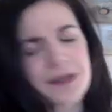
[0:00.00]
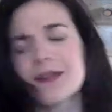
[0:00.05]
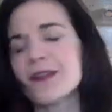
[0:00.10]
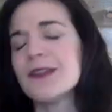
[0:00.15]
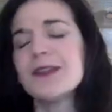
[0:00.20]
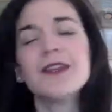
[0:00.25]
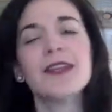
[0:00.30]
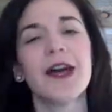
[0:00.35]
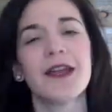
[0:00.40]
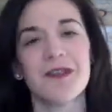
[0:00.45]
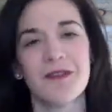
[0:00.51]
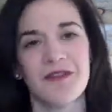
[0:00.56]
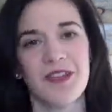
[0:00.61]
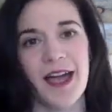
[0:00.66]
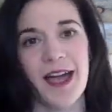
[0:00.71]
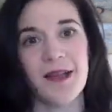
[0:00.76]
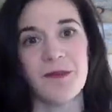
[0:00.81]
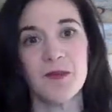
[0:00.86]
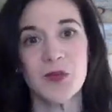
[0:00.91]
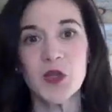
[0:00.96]
None of that.
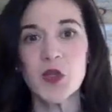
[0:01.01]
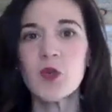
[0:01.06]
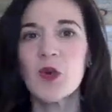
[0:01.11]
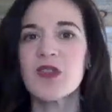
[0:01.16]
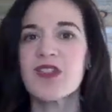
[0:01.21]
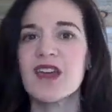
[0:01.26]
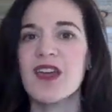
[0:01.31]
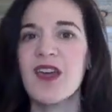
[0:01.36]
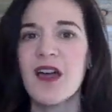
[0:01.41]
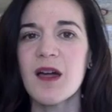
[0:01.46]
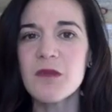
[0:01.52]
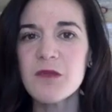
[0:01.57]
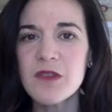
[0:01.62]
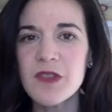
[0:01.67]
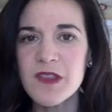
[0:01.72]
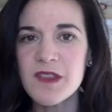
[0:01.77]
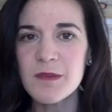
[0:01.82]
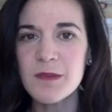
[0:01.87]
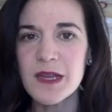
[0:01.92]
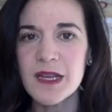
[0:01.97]
You want to come to
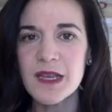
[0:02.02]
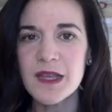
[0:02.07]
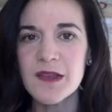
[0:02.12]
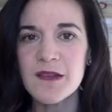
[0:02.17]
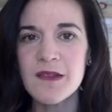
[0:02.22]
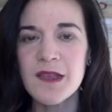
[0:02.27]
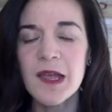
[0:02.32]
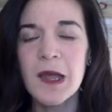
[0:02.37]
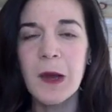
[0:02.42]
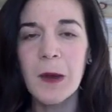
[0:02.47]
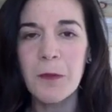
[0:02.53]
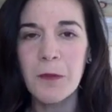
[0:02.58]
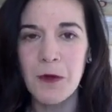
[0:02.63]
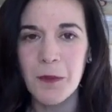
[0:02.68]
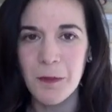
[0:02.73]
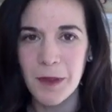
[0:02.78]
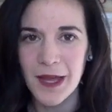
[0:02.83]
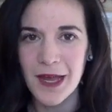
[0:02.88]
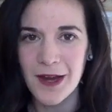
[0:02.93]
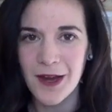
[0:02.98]
these meetings
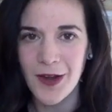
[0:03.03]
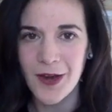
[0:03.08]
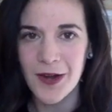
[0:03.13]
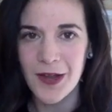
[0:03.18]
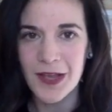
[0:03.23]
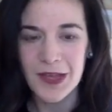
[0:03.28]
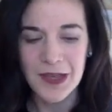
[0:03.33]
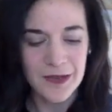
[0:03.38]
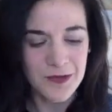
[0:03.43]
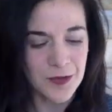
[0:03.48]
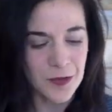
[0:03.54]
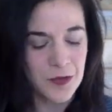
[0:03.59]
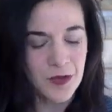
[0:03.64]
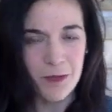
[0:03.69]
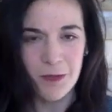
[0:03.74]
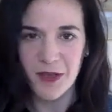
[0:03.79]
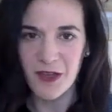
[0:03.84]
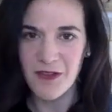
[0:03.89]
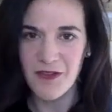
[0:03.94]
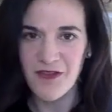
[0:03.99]
prepared so you can
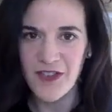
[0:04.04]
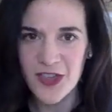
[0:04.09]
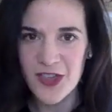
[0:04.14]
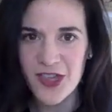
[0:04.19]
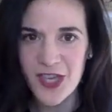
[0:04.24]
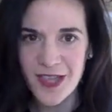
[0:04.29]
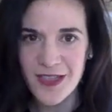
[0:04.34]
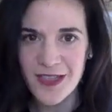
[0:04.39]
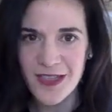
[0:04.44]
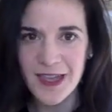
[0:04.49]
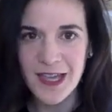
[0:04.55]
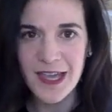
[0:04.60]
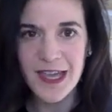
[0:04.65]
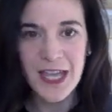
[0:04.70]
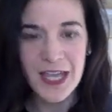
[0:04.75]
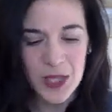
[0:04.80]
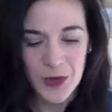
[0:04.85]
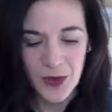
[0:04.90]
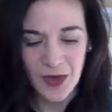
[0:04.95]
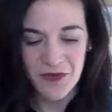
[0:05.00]
be efficient,
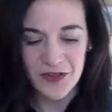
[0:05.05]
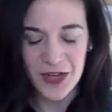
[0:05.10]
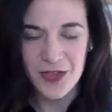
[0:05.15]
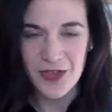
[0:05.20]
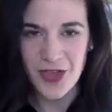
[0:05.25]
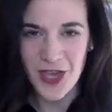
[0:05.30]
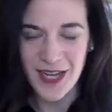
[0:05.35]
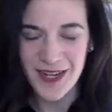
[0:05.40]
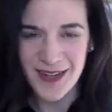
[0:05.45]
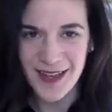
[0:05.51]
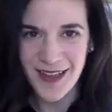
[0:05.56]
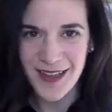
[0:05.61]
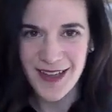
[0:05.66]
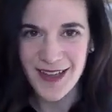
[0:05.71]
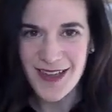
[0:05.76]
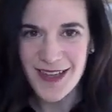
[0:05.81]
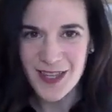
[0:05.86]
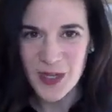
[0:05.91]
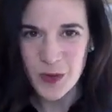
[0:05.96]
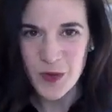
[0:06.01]
you have an agenda,
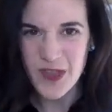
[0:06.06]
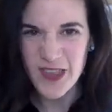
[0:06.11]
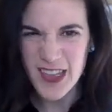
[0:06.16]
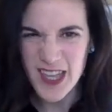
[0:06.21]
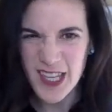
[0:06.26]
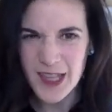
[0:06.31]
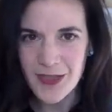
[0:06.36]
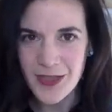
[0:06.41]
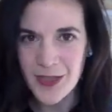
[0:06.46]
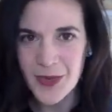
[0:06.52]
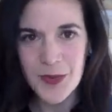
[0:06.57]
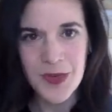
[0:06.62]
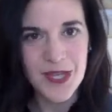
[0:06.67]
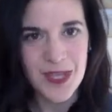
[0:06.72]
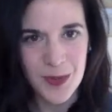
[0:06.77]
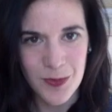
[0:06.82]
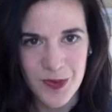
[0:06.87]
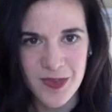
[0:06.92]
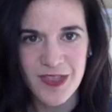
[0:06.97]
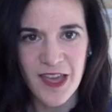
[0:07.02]
you stick to it, you
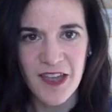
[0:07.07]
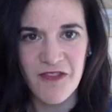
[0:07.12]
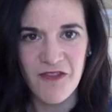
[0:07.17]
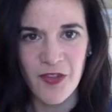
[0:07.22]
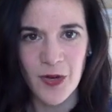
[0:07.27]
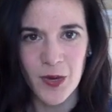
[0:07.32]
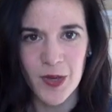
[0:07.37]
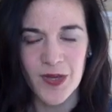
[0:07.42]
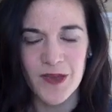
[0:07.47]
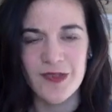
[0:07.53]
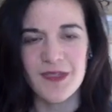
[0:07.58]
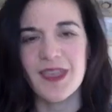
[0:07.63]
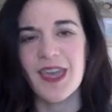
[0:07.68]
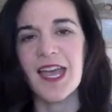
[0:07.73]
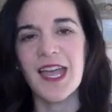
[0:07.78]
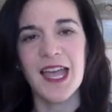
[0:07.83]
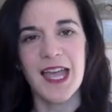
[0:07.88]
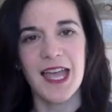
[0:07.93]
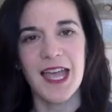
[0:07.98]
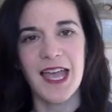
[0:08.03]
stay focused,
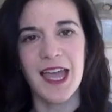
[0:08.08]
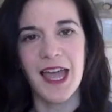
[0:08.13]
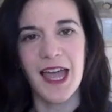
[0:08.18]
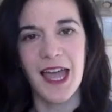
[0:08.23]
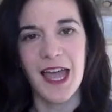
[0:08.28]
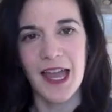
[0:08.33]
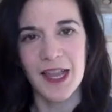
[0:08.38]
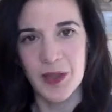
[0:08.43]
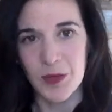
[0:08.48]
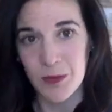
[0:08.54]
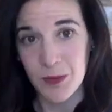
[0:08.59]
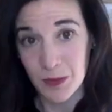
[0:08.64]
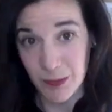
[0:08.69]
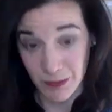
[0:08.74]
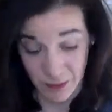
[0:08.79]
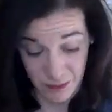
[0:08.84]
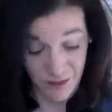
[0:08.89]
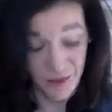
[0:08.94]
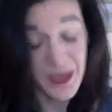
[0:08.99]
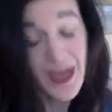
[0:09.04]
and you
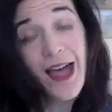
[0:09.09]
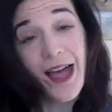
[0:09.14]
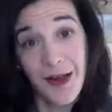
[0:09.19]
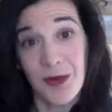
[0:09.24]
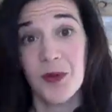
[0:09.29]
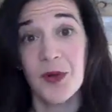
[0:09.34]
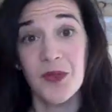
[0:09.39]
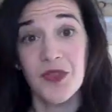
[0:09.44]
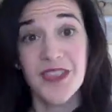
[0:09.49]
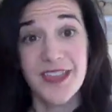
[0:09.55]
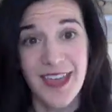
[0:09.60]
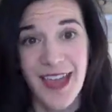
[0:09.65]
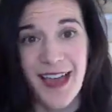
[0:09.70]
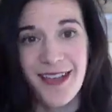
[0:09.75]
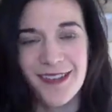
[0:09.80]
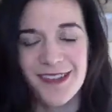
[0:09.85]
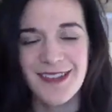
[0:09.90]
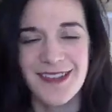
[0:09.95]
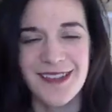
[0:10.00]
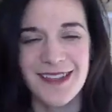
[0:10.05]
tackle the
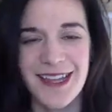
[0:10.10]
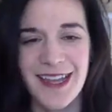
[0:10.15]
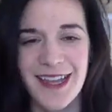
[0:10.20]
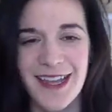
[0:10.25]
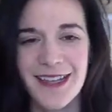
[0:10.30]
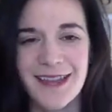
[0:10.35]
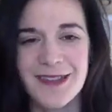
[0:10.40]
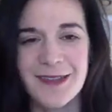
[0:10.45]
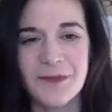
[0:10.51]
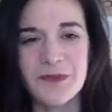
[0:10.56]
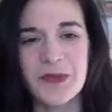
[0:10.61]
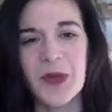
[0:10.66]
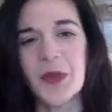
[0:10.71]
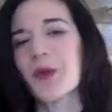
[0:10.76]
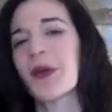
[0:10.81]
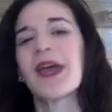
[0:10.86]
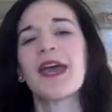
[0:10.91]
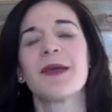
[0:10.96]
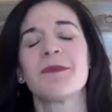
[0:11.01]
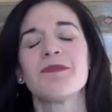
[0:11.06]
tasks at hand,
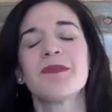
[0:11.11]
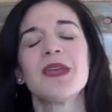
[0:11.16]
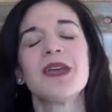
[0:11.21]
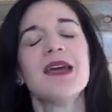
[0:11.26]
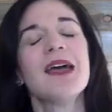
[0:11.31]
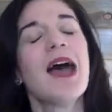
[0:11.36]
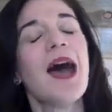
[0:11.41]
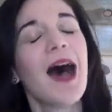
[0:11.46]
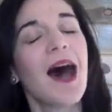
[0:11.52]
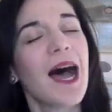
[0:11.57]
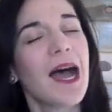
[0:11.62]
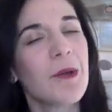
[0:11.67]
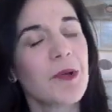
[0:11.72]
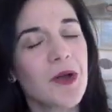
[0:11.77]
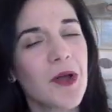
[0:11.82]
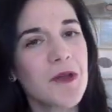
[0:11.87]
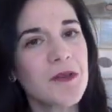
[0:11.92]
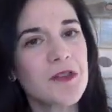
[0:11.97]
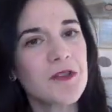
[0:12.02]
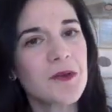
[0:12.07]
okay? I would
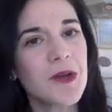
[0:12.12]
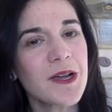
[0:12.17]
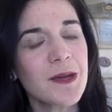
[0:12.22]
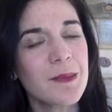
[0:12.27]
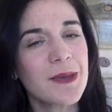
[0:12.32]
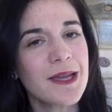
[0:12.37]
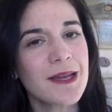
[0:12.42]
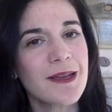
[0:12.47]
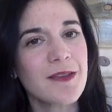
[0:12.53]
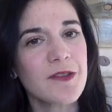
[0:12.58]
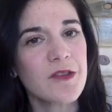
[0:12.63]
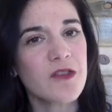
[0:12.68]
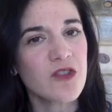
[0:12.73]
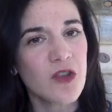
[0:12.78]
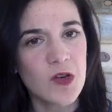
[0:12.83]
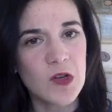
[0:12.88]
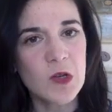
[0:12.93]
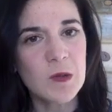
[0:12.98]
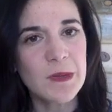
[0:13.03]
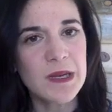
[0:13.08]
also recommend start
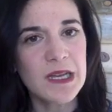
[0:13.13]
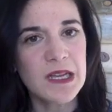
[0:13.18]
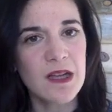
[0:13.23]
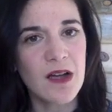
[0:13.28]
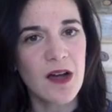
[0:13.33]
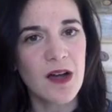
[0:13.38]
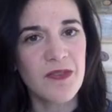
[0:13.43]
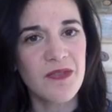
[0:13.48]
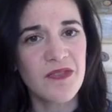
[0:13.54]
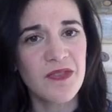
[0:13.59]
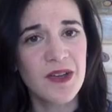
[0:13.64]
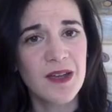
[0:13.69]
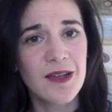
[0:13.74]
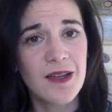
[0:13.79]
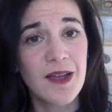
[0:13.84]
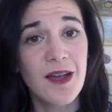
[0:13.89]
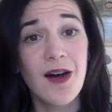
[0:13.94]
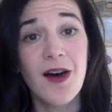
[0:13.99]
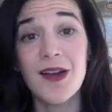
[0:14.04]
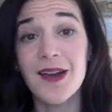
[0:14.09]
your meeting off
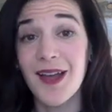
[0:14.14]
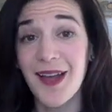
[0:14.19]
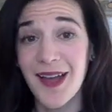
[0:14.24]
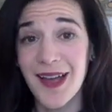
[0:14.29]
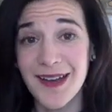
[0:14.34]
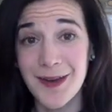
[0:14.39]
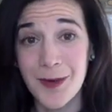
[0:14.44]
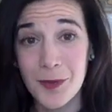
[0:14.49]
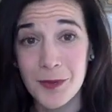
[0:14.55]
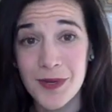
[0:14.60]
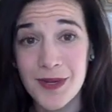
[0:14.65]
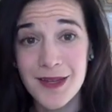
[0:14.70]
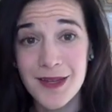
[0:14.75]
on a high note.